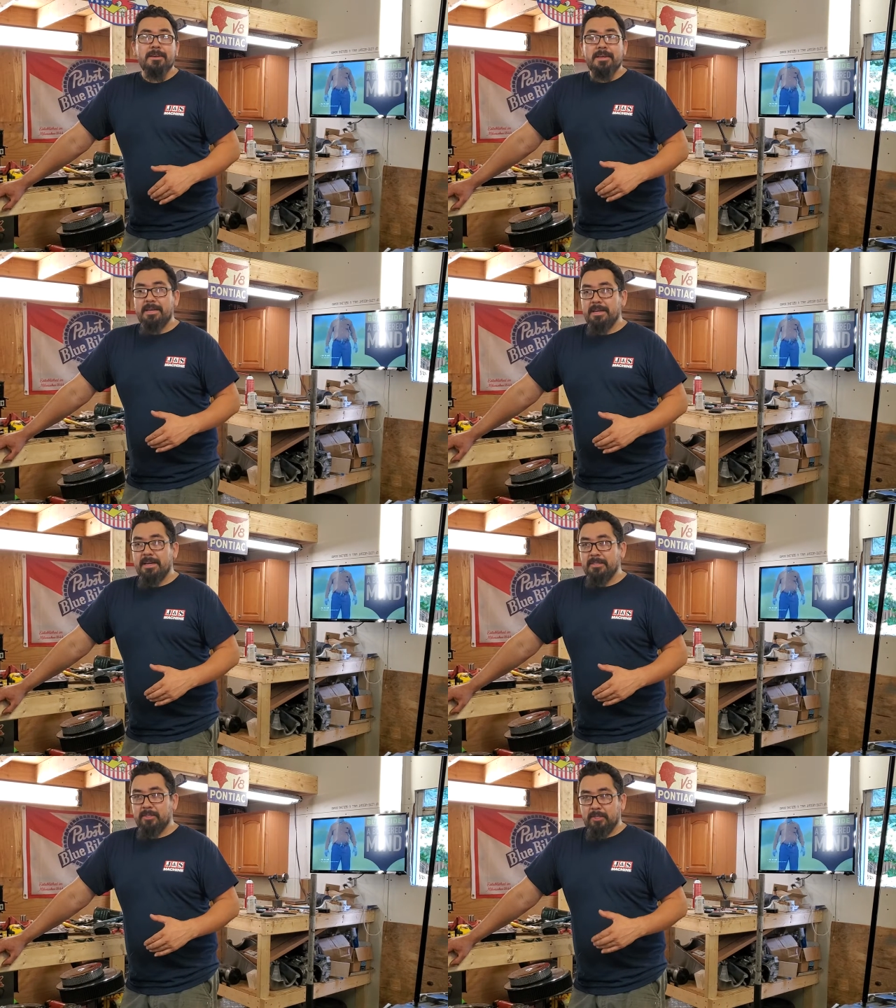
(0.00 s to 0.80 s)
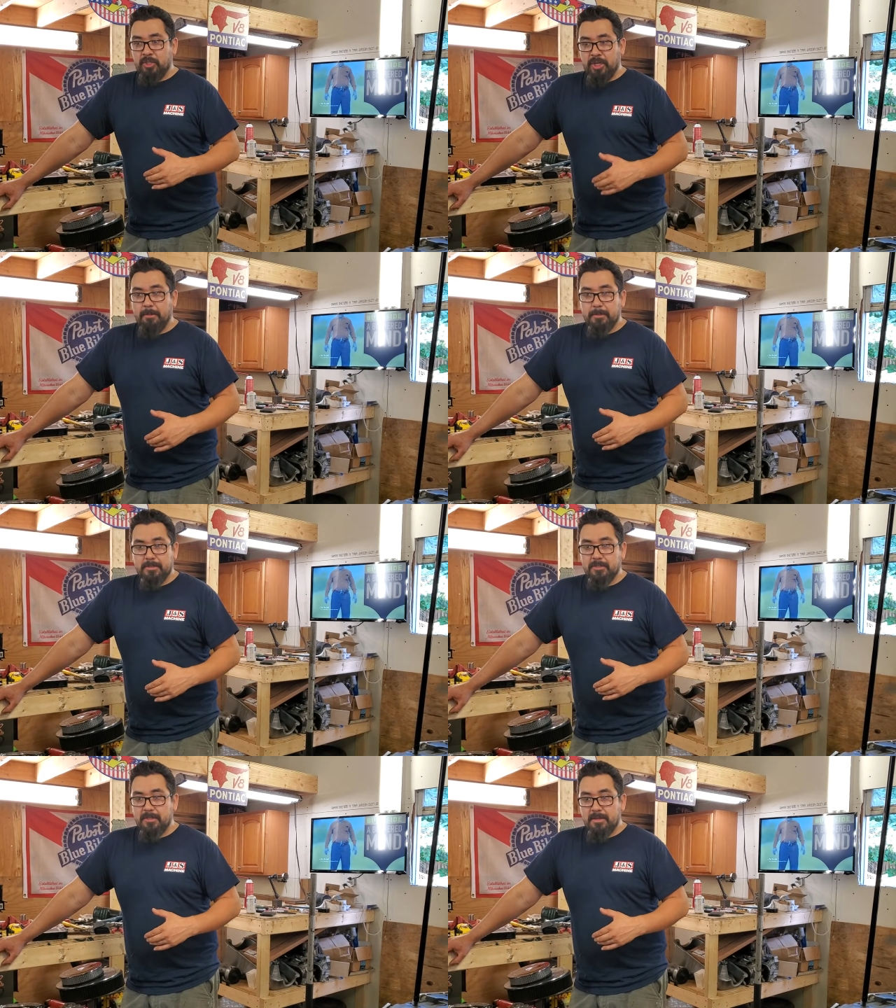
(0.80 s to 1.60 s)
It, it's the
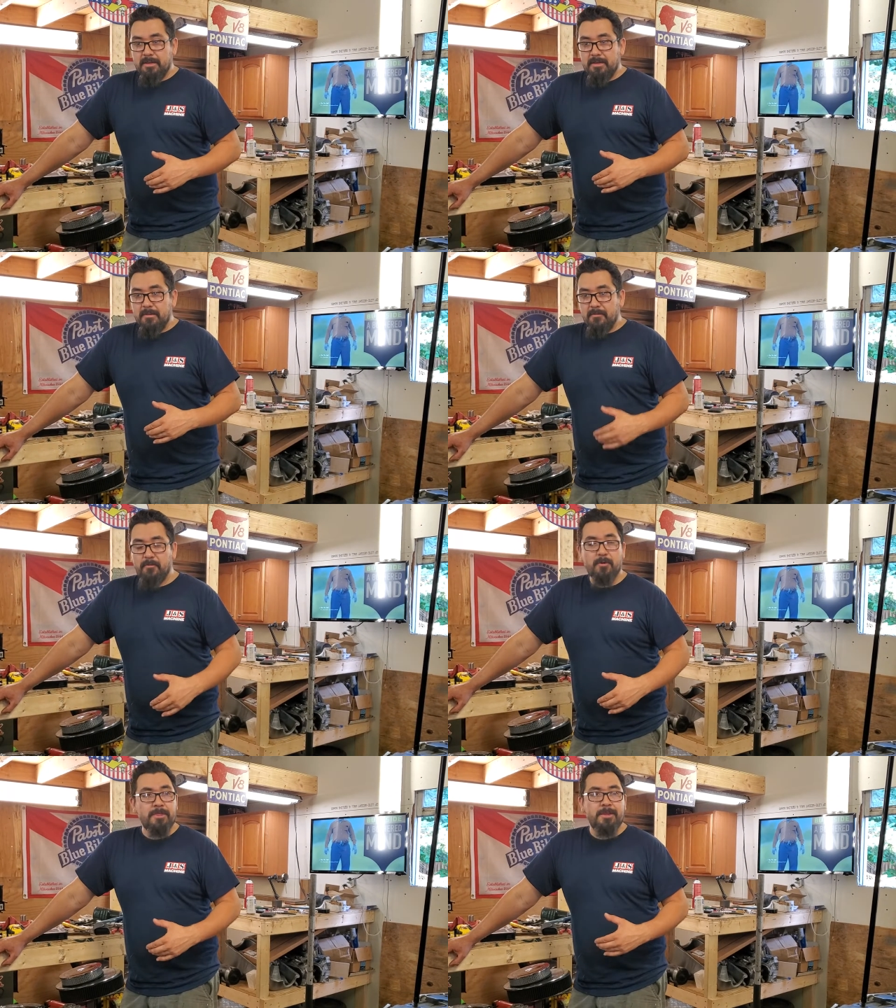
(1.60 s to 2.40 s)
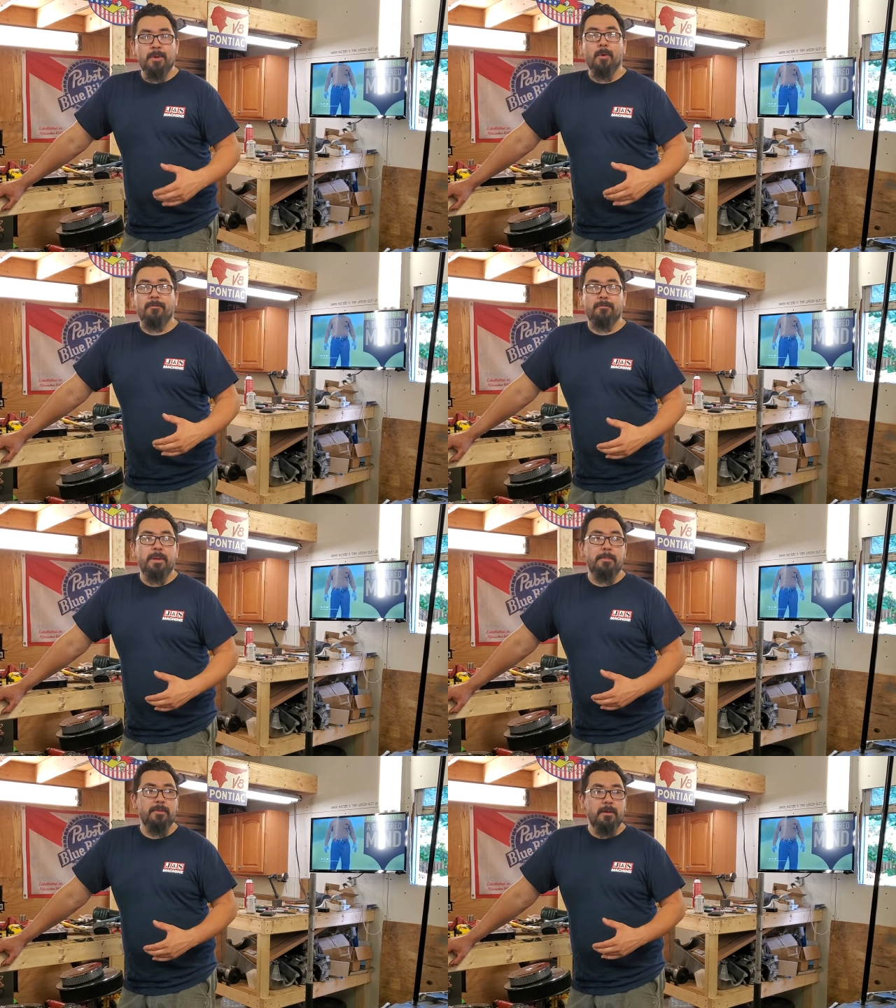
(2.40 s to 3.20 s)
cheapest foot in the door for
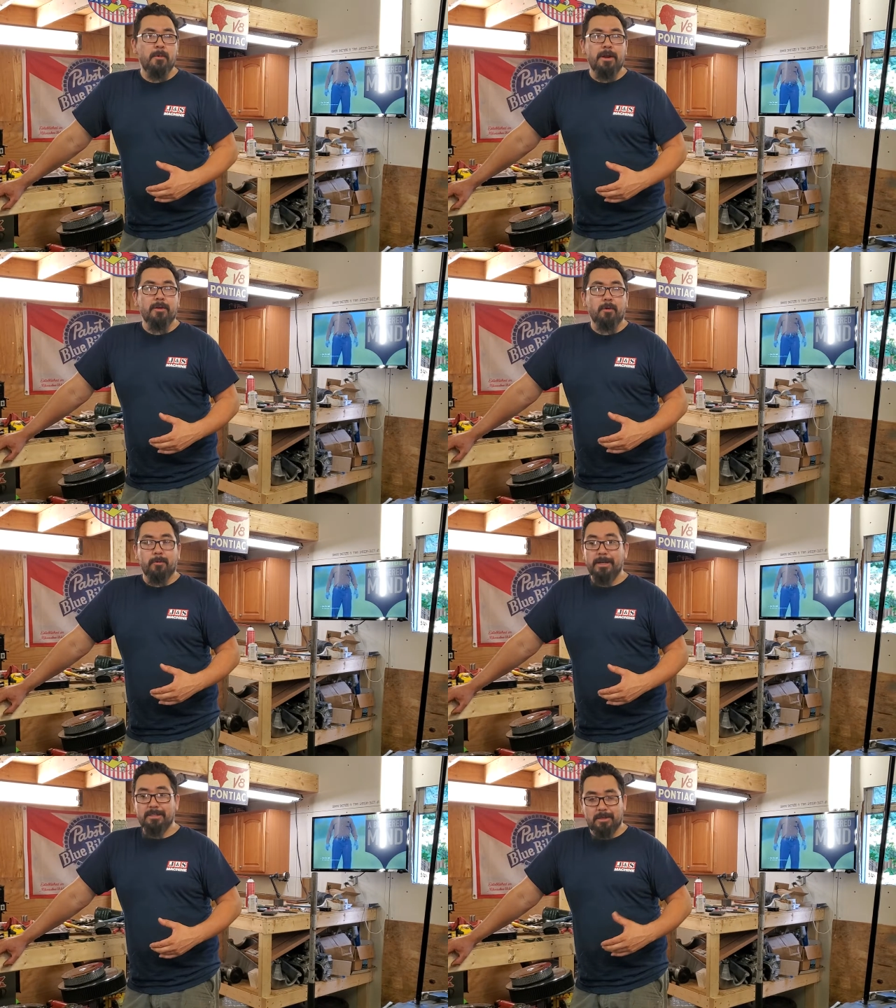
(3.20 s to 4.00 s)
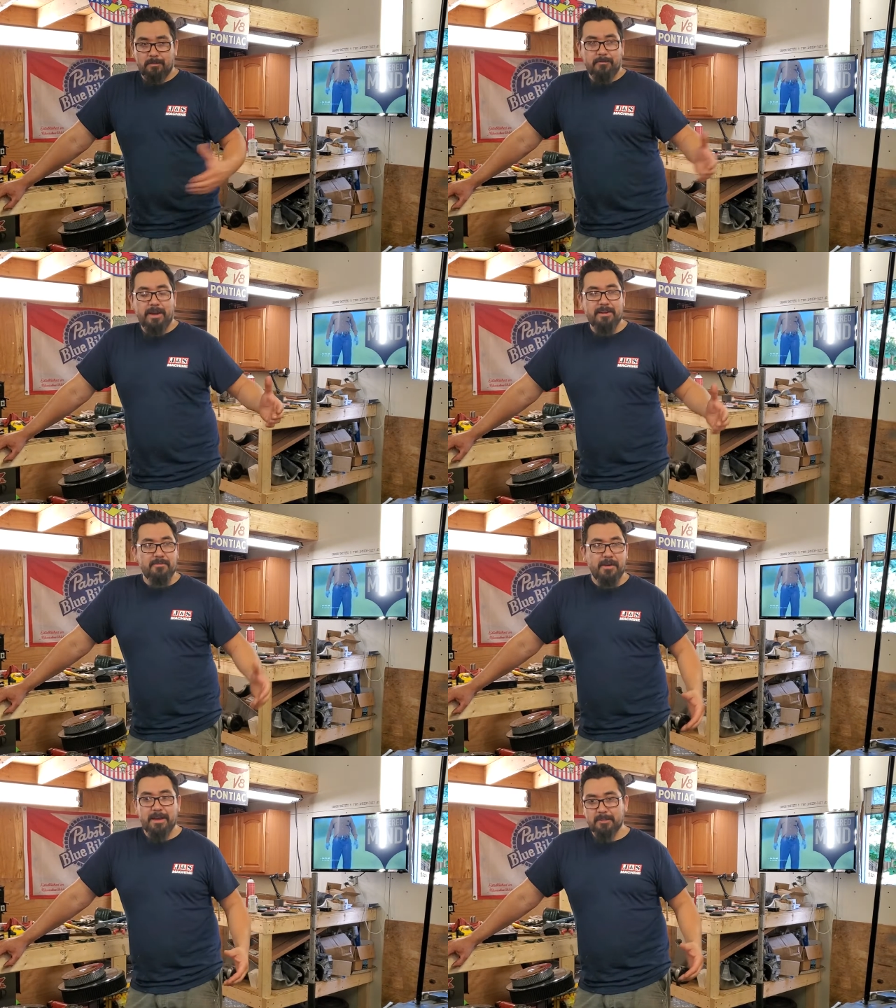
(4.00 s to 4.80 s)
people that want to go racing. Find a
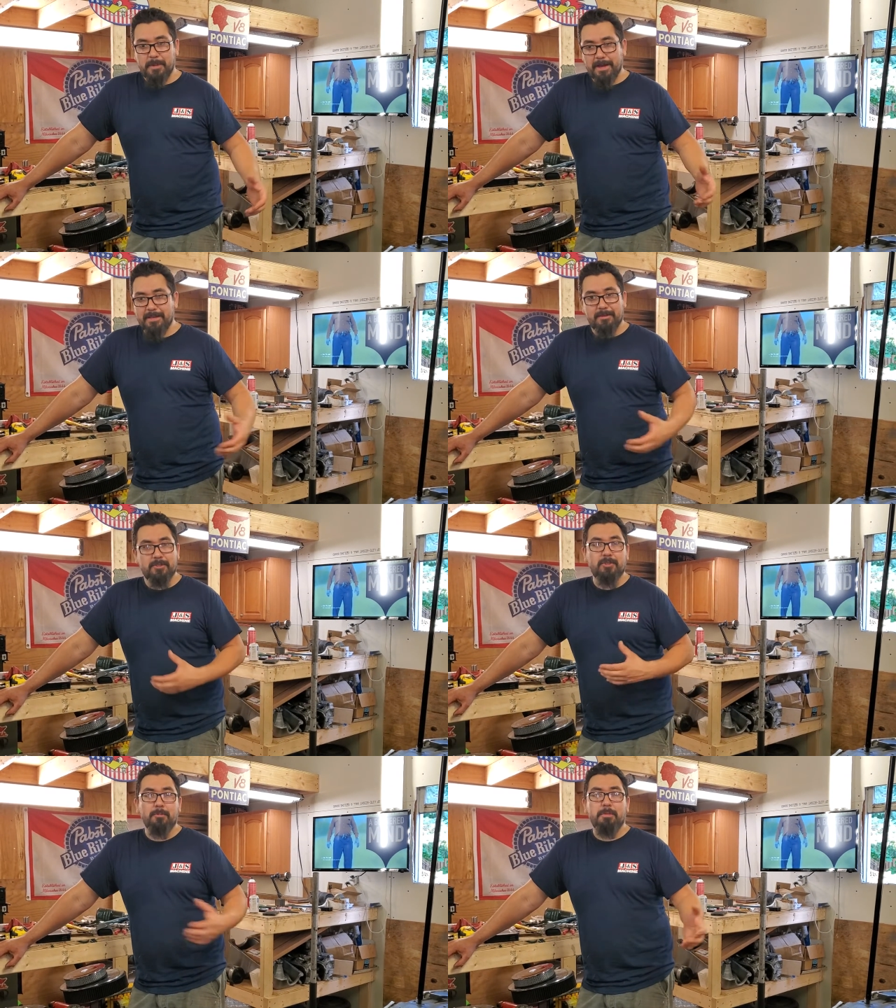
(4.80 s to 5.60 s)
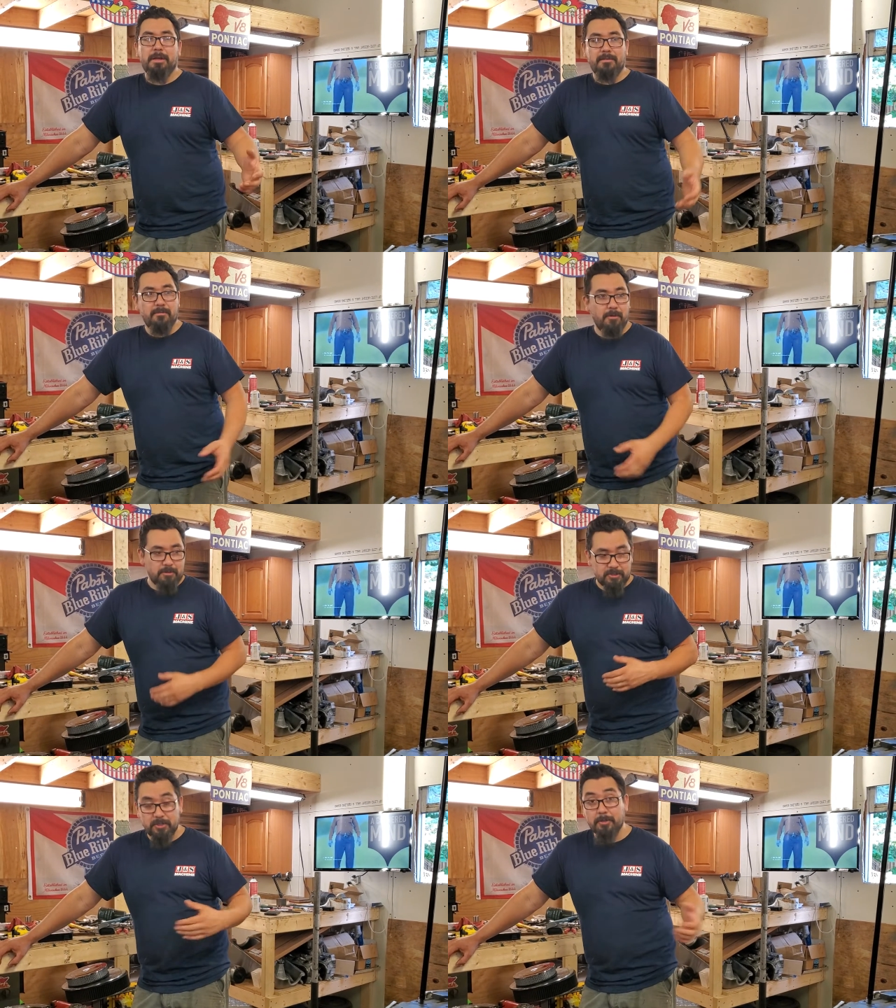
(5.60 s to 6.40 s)
Fox body, they're still plentiful, they're
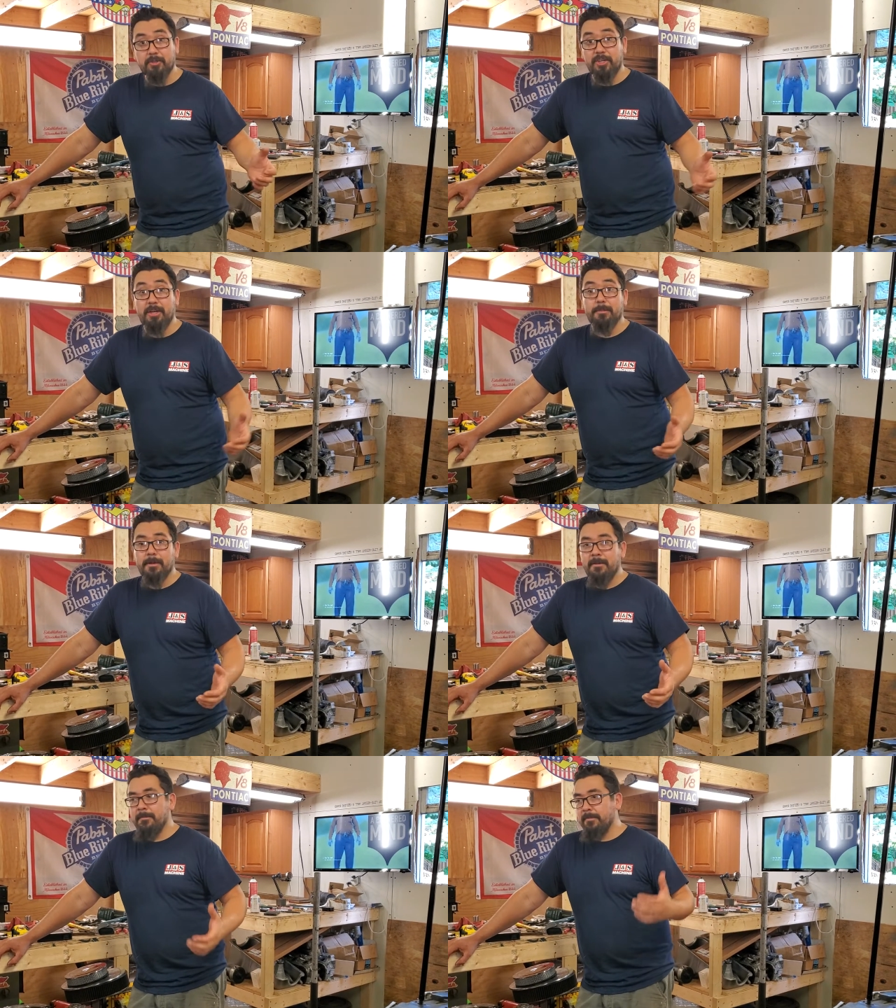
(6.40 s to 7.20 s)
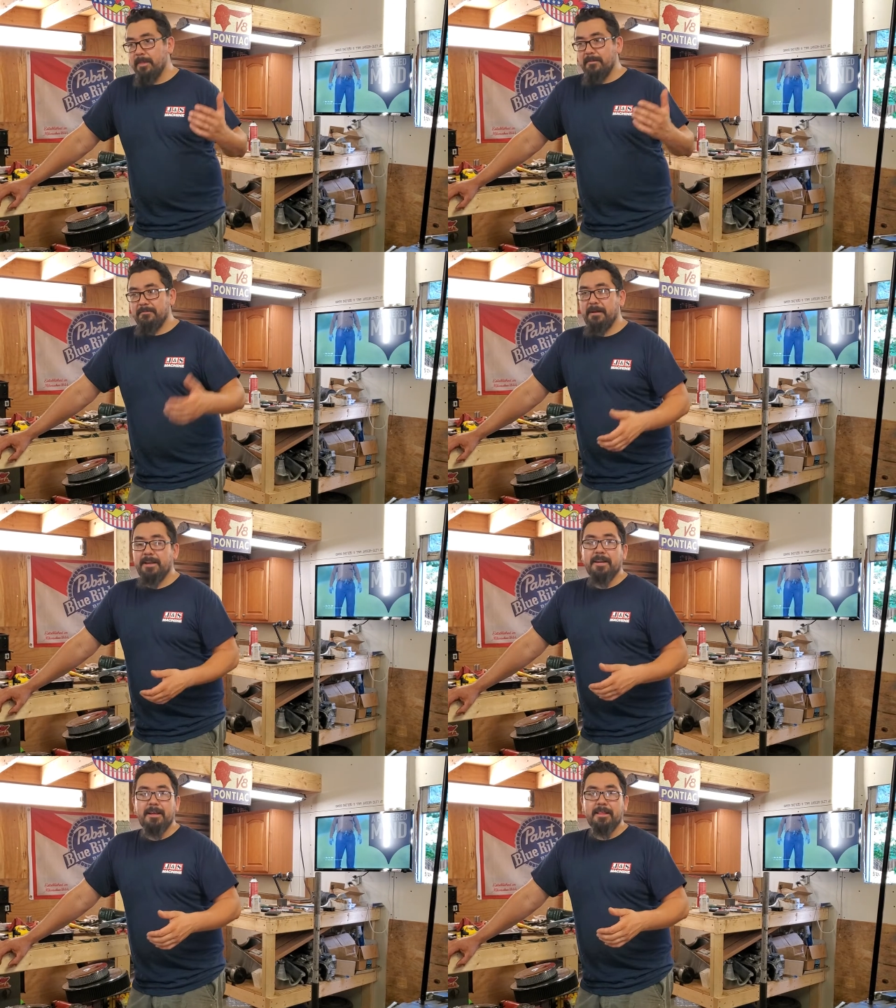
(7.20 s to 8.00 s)
still cheap. Find
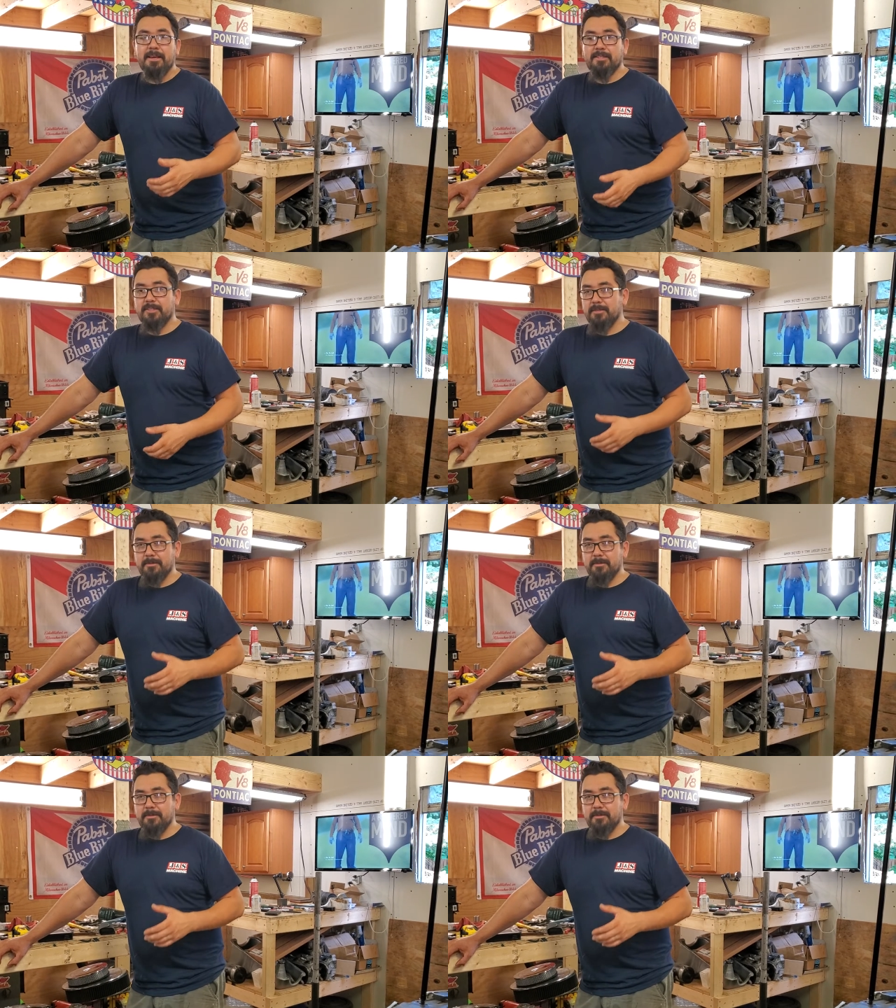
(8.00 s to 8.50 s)
an LS,